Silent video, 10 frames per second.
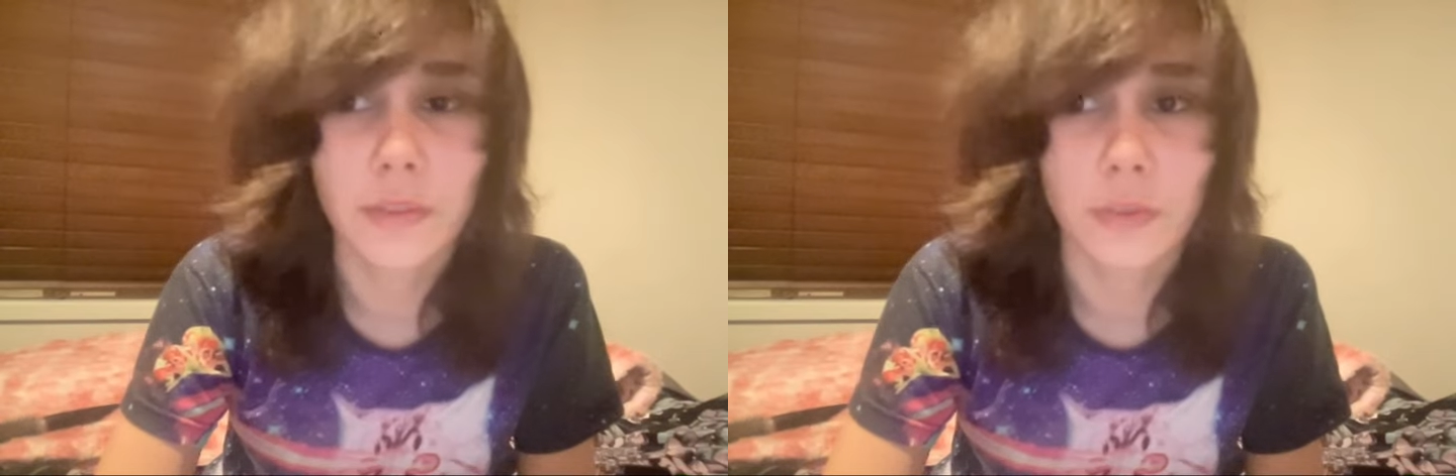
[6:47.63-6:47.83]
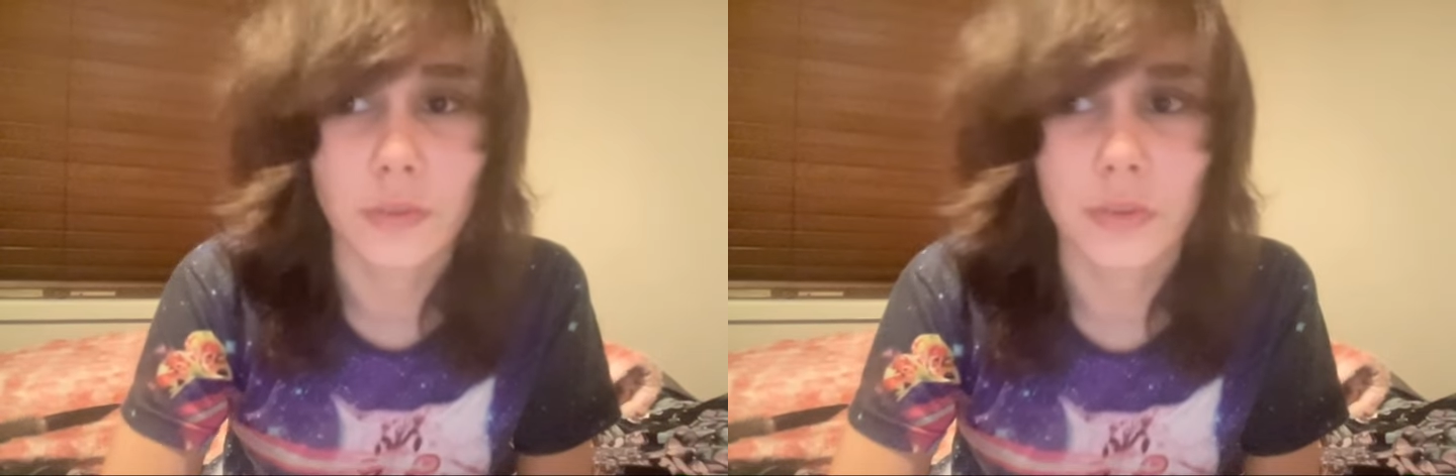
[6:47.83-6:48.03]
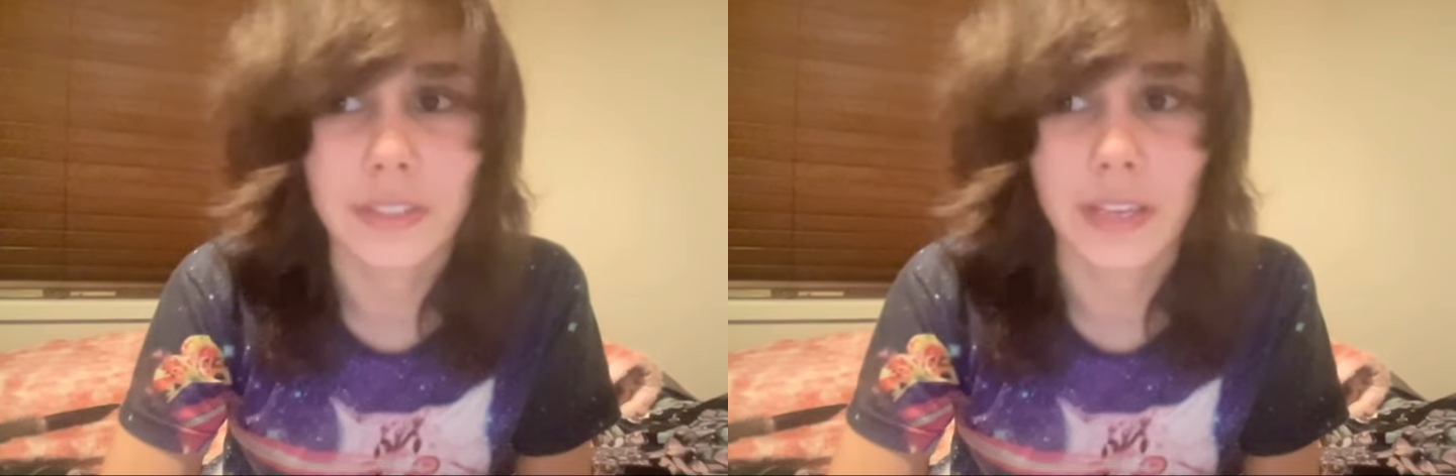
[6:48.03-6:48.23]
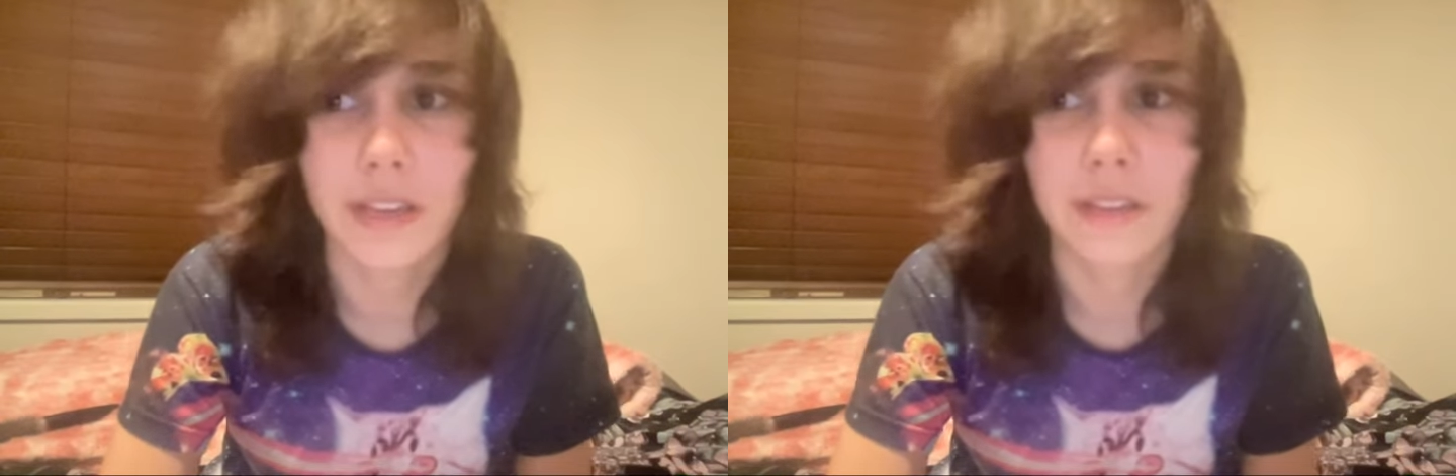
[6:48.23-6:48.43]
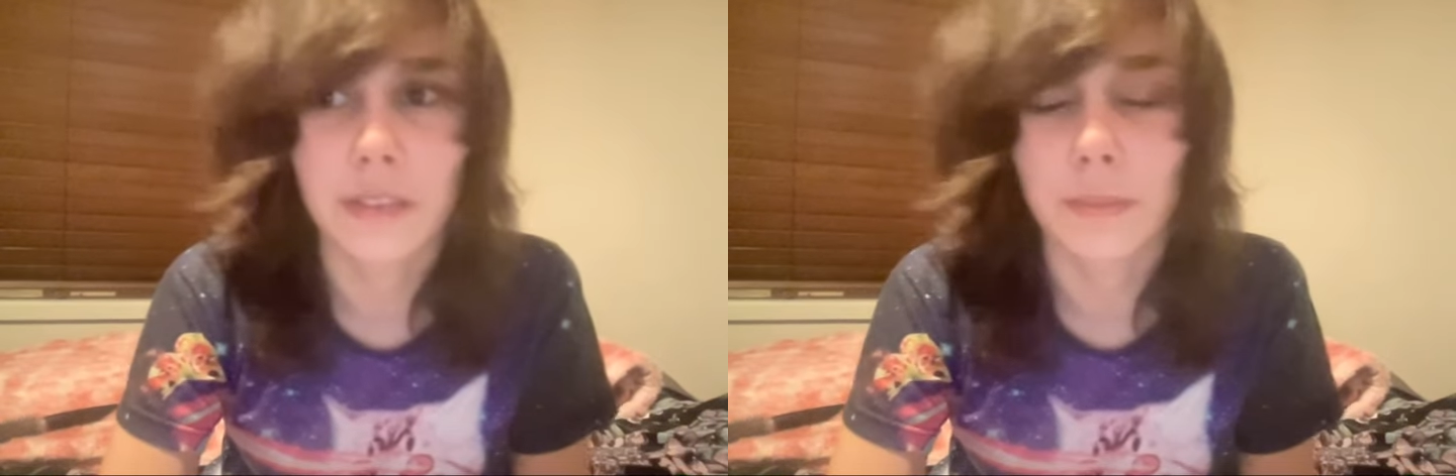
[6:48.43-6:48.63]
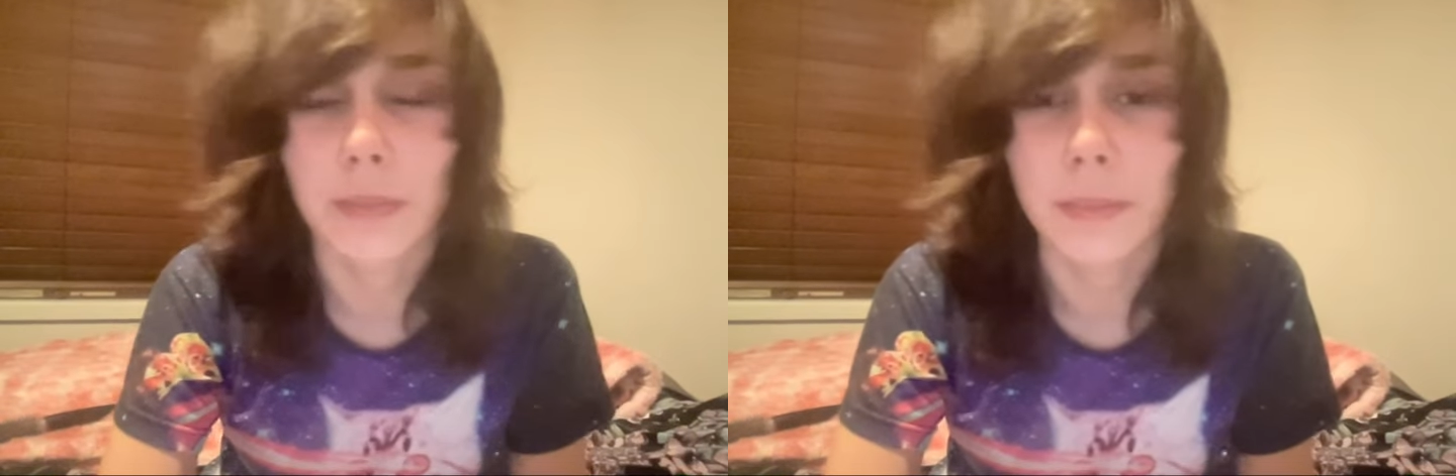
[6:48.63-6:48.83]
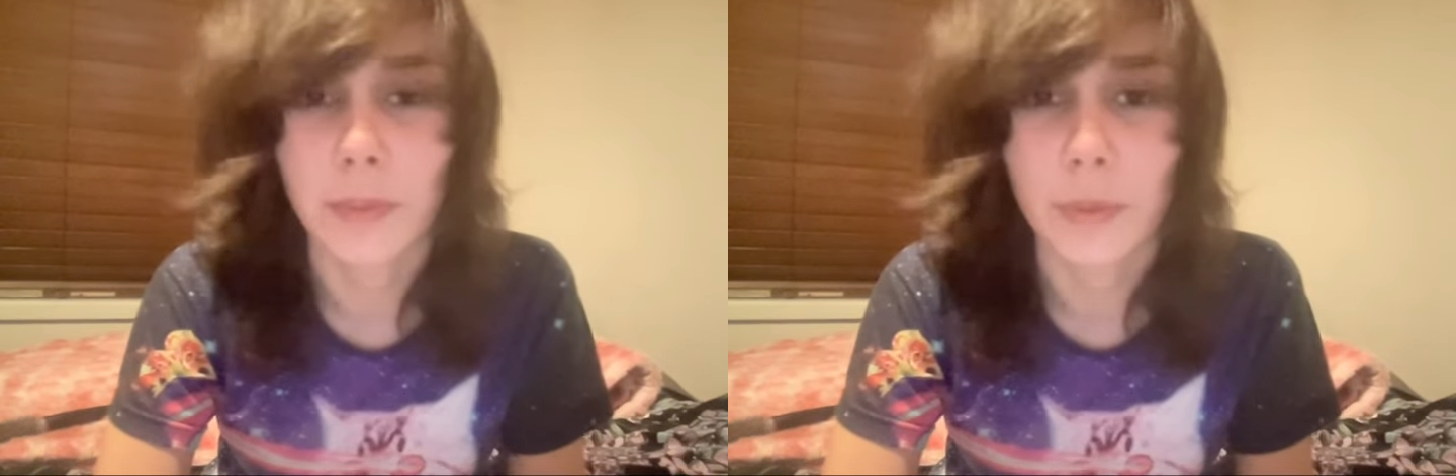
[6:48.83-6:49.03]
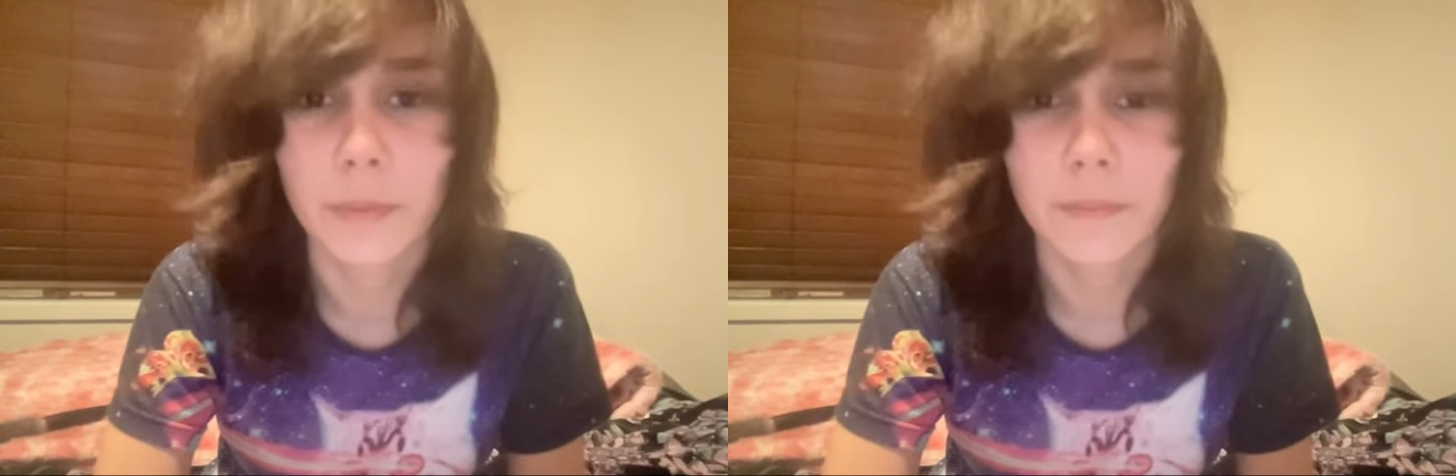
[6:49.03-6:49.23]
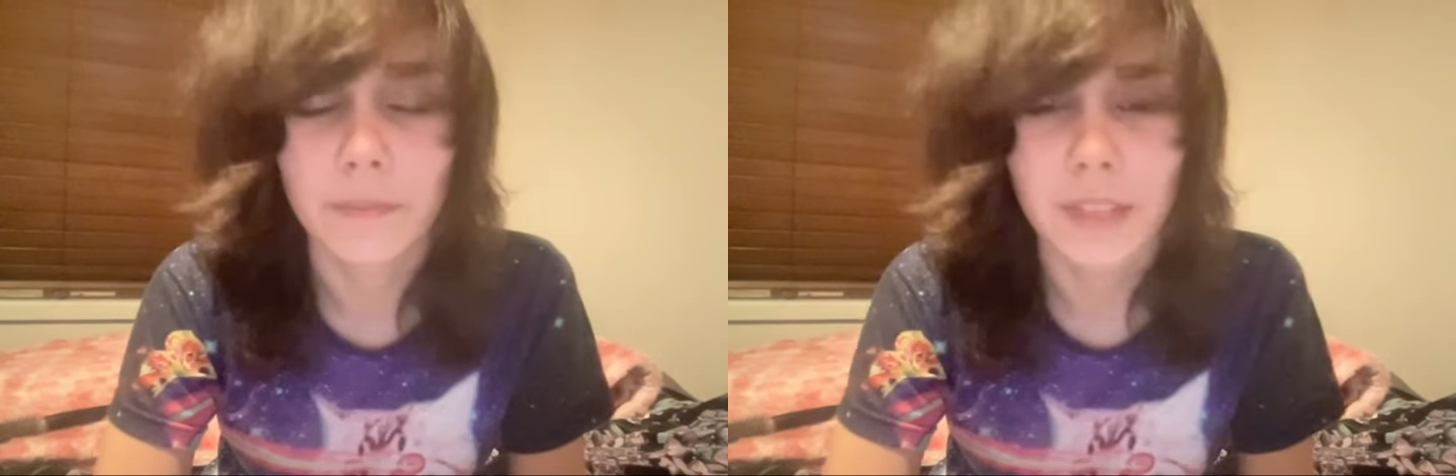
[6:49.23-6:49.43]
or talking to other people.